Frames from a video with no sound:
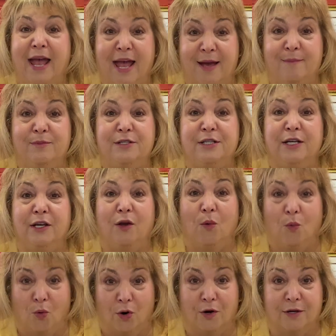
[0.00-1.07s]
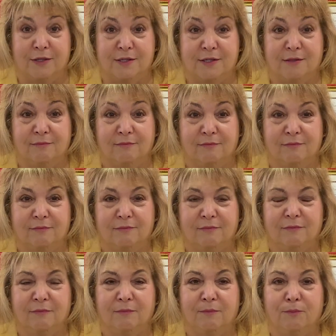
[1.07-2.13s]
empty words.
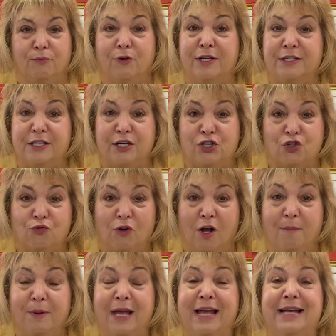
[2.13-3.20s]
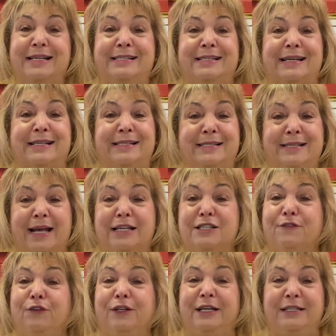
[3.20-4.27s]
President Trump
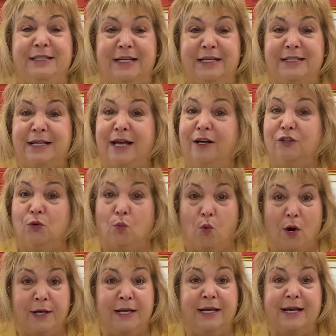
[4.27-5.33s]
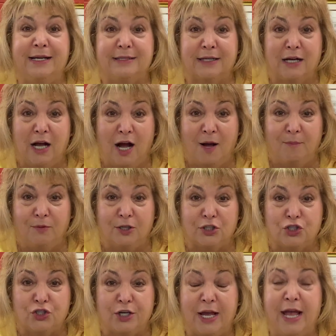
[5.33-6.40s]
successfully detailed what he has
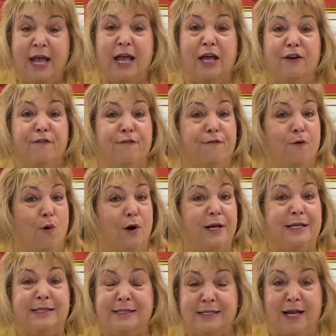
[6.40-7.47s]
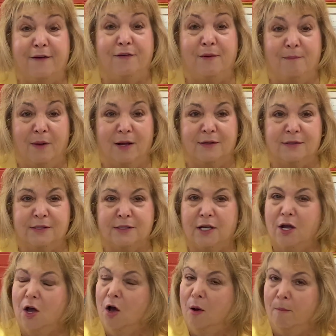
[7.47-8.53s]
accomplished in 47 months,
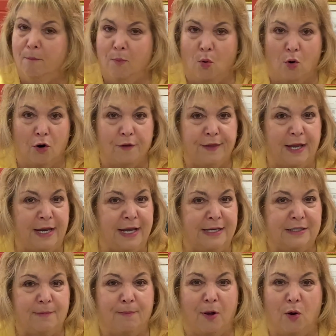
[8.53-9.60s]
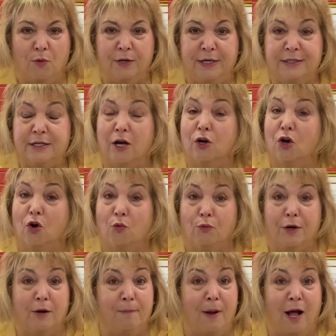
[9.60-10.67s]
more than his opponent, a
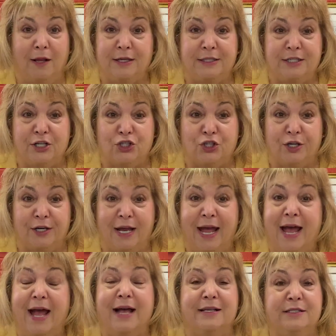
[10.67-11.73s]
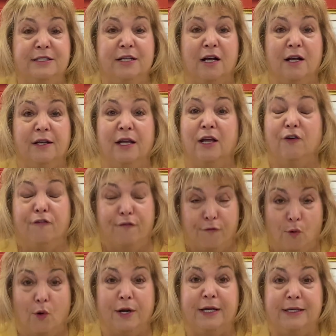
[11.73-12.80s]
career politician, has done in
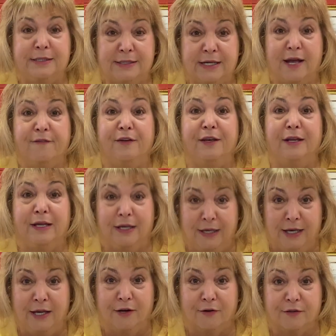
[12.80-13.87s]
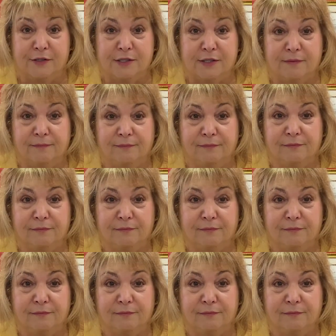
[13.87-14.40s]
47 years.